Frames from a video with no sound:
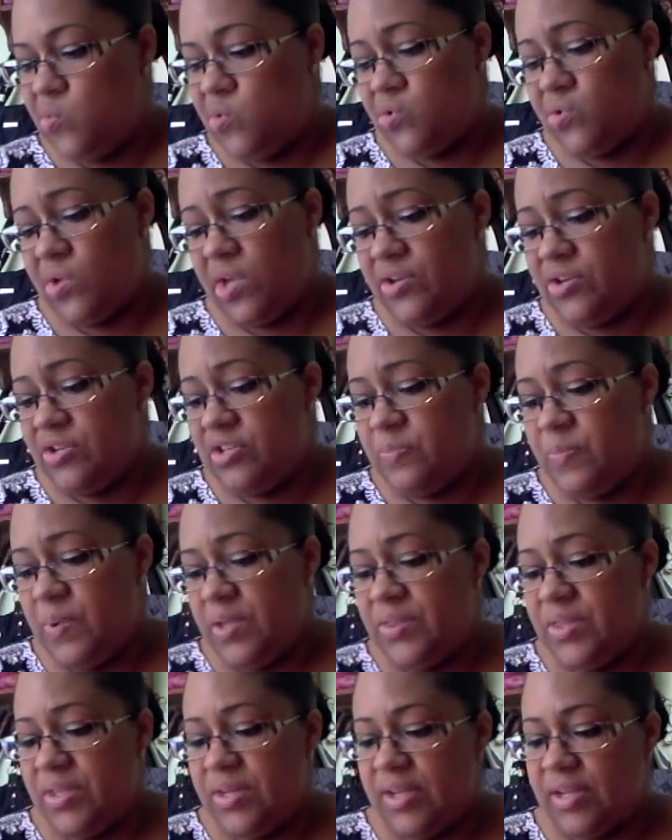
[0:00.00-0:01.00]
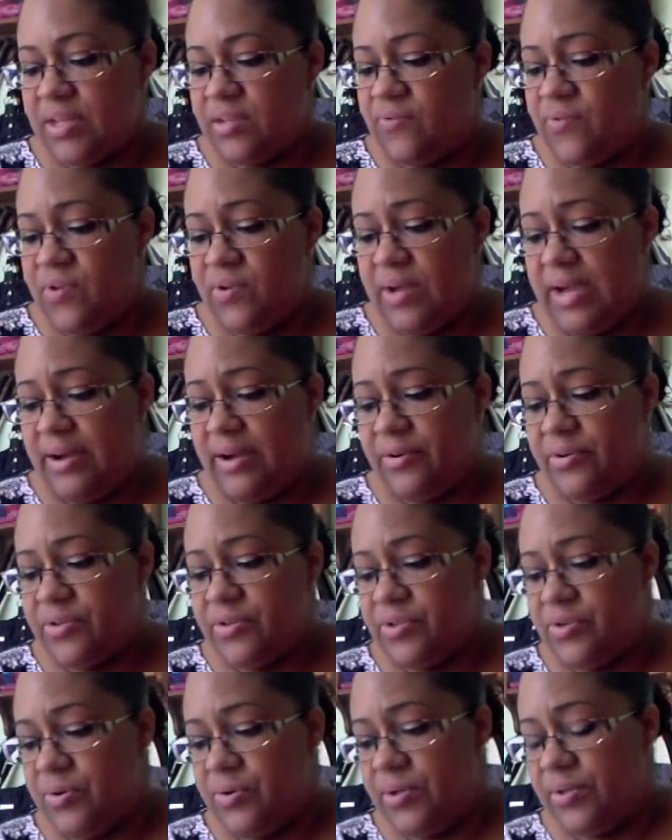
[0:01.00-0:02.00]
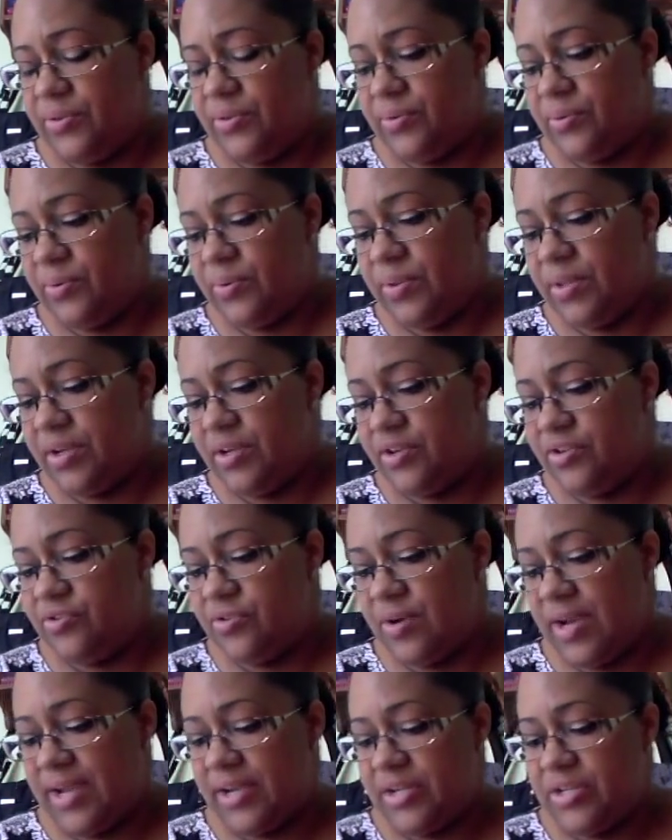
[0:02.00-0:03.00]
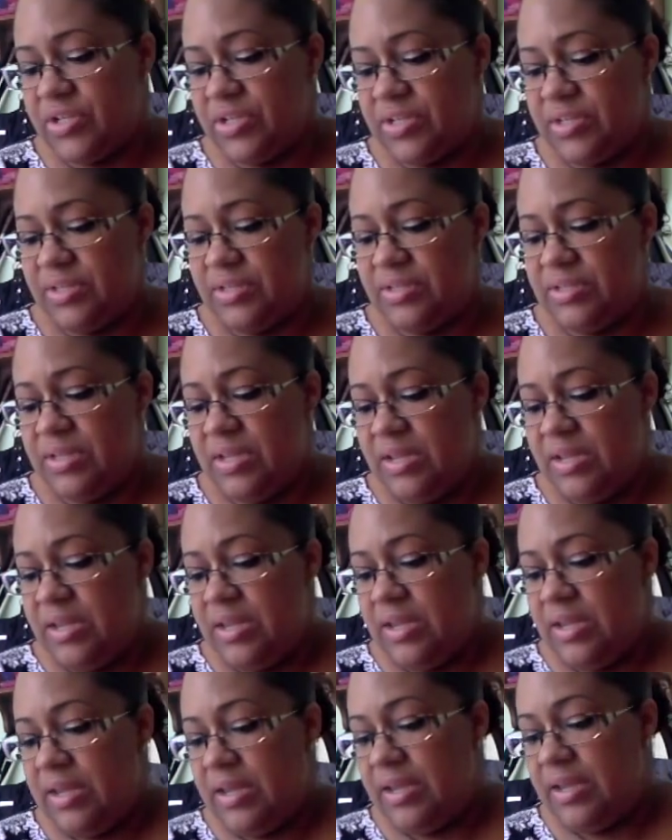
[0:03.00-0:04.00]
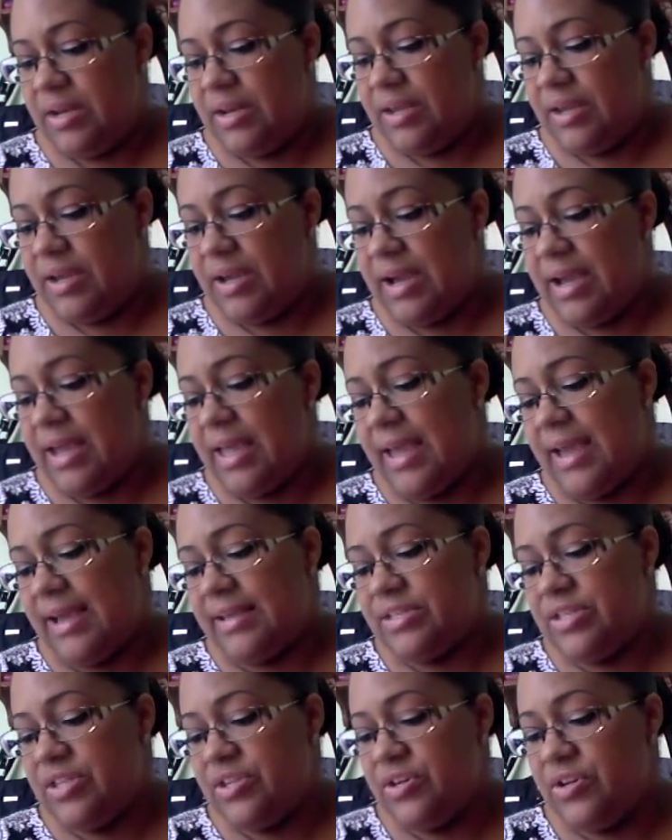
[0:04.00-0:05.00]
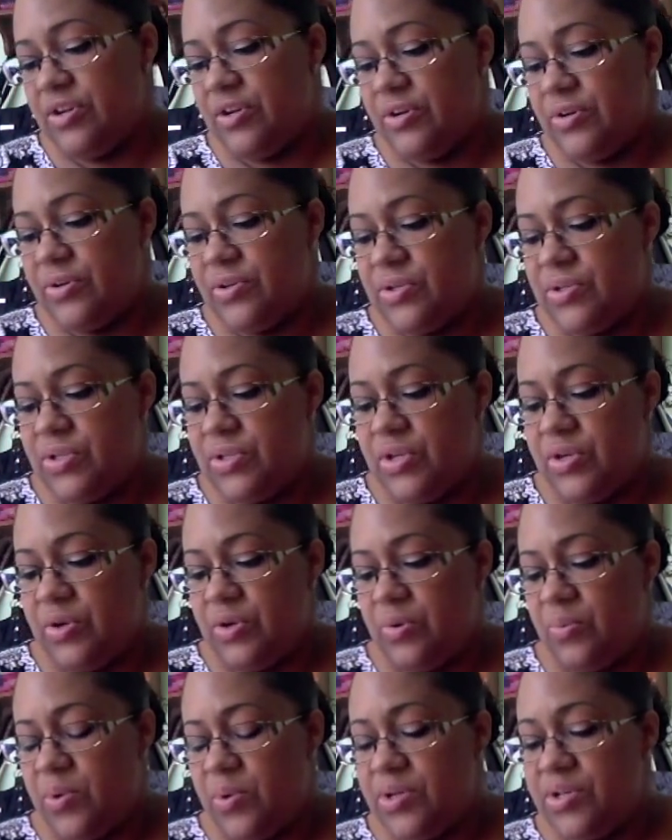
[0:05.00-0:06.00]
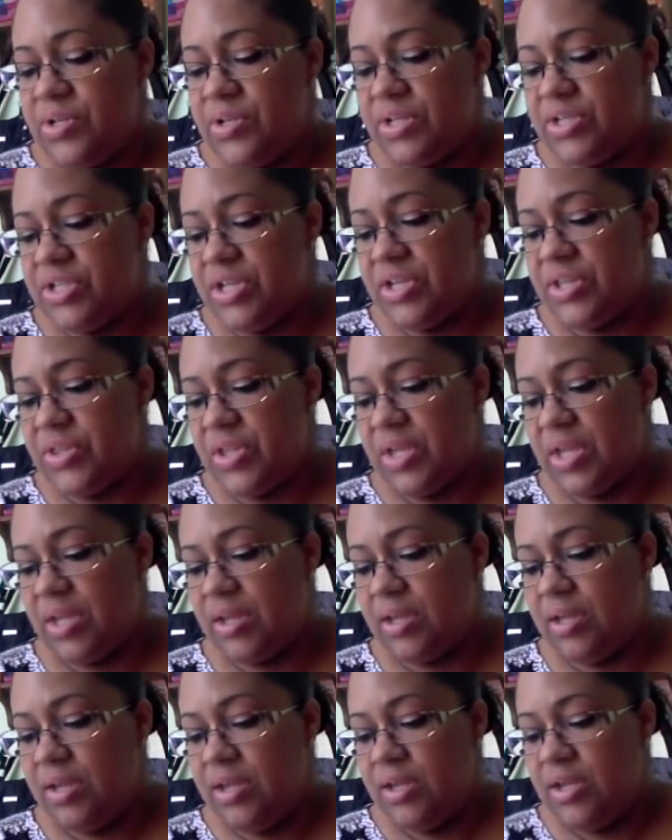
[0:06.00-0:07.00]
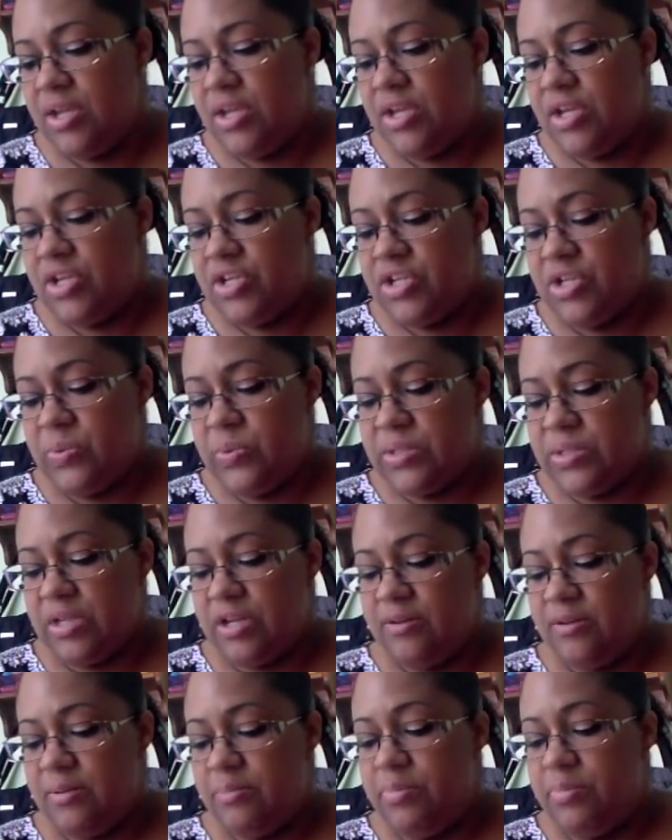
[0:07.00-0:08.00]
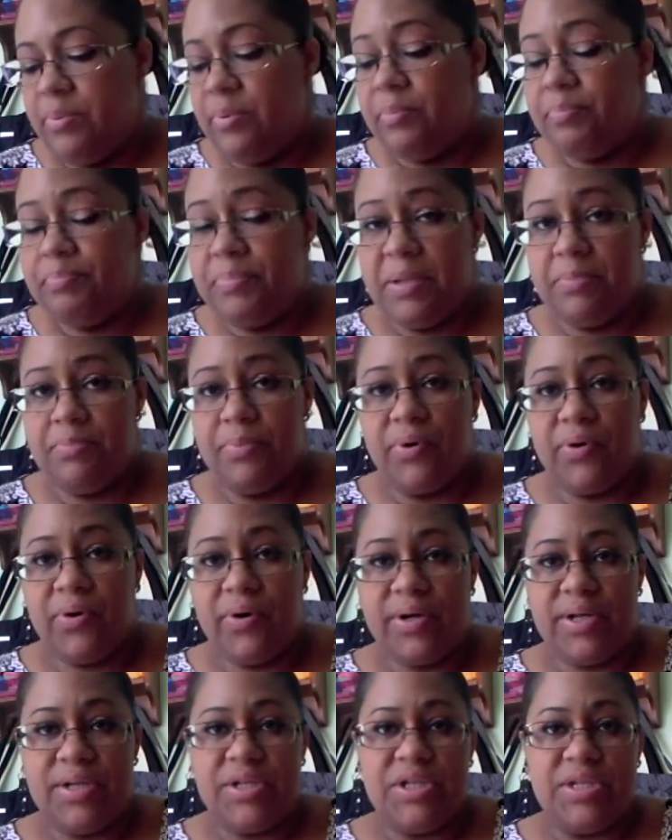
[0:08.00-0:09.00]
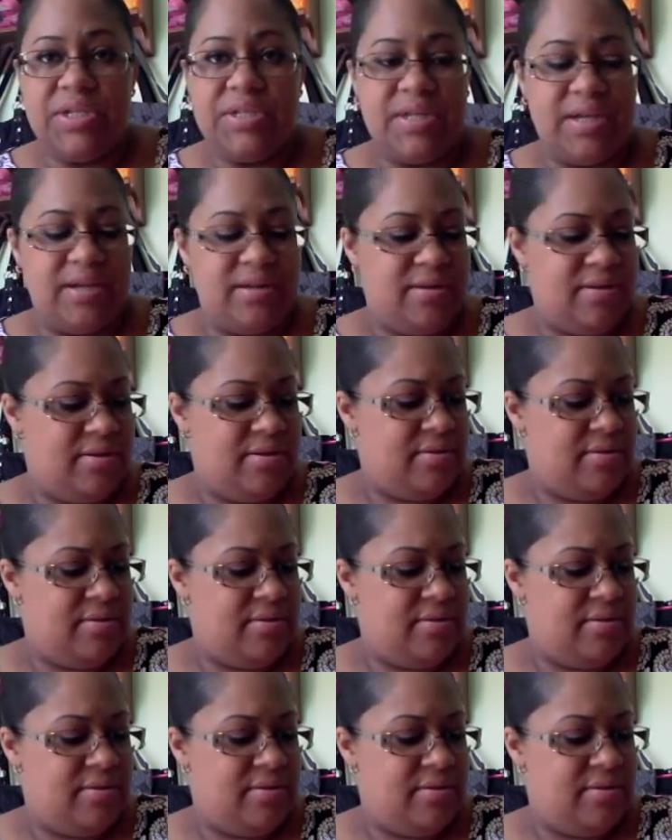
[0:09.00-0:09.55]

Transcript: So I just spent the next few hours going through the contractions, and I asked the nurse, when does she think she was going to be born, and she said,